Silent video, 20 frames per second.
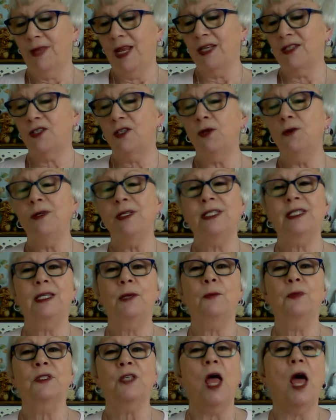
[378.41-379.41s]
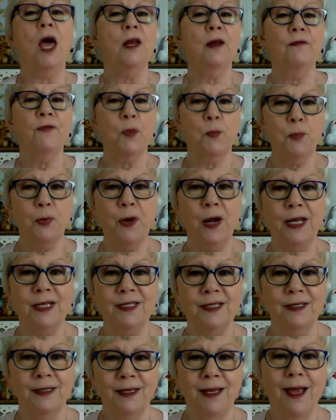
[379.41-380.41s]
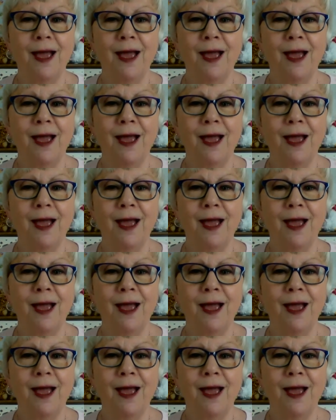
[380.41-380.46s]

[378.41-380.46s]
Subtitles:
as soon as it was hot off the press,